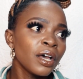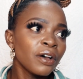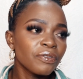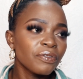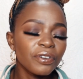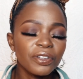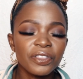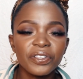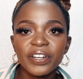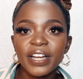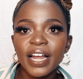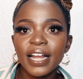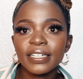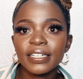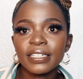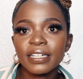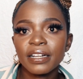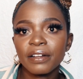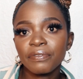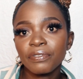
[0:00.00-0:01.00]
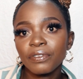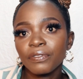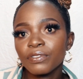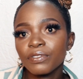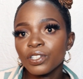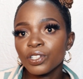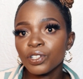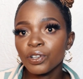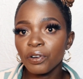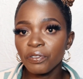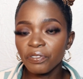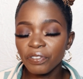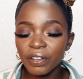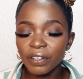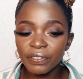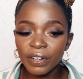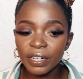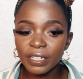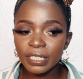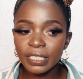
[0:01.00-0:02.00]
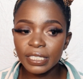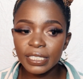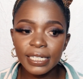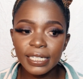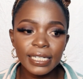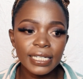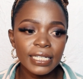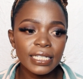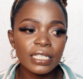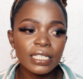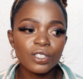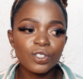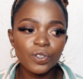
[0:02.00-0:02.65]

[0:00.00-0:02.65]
for 350 or 500 shillings.